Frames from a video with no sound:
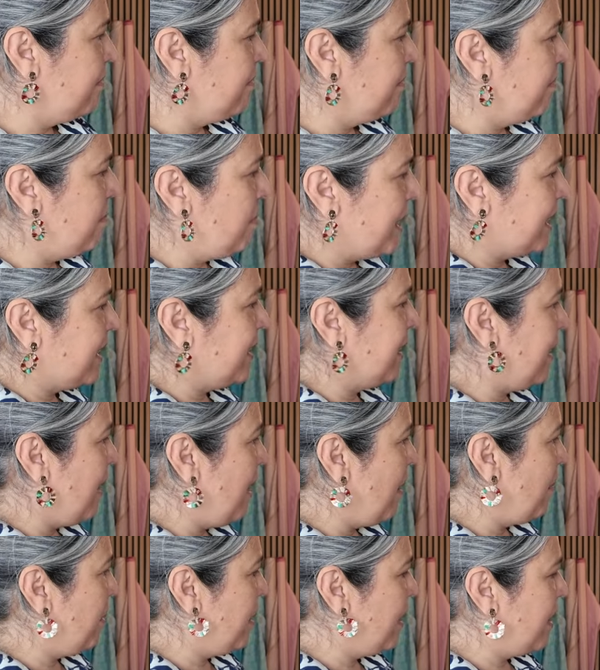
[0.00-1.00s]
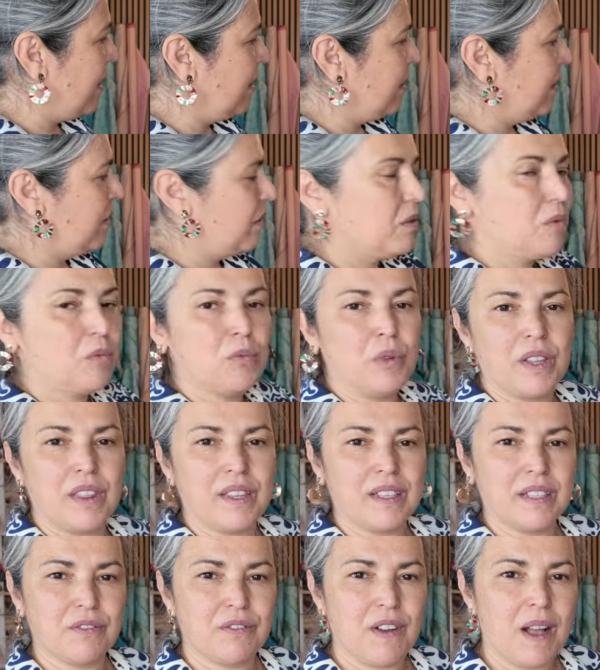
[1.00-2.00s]
mix it up with
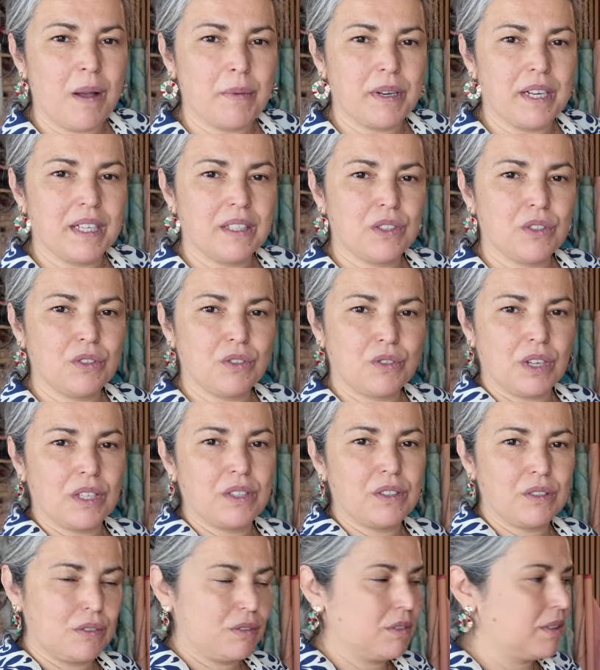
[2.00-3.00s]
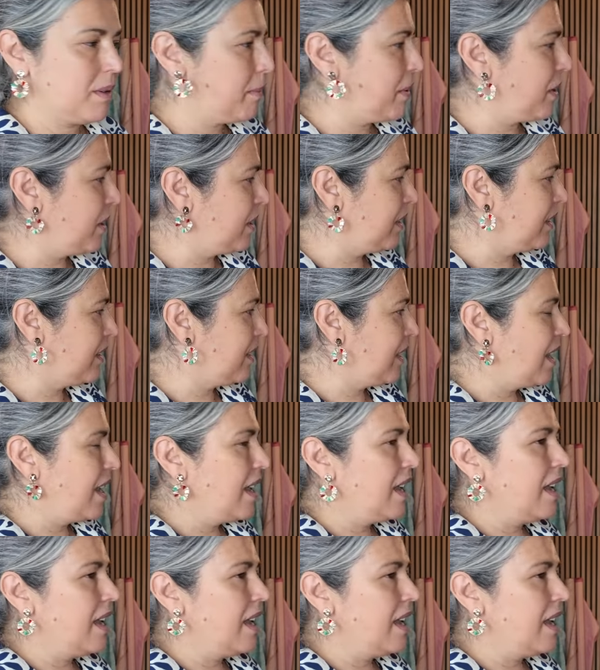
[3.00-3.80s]
this fabric to try to do the bodice.